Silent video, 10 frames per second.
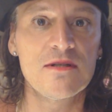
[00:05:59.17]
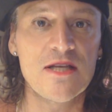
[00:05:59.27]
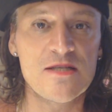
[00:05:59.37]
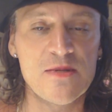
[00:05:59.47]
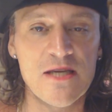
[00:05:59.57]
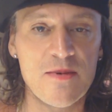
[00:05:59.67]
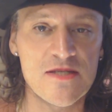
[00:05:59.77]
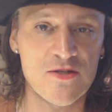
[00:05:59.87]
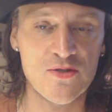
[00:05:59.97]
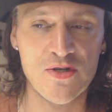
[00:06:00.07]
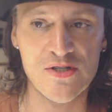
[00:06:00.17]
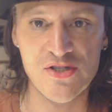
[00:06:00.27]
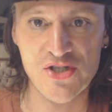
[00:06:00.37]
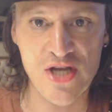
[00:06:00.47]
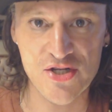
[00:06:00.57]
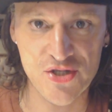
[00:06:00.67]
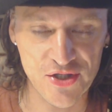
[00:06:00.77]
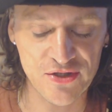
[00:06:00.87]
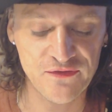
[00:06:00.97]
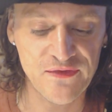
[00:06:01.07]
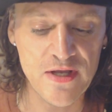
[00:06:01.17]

lesbian, gay, bisexual, transgender.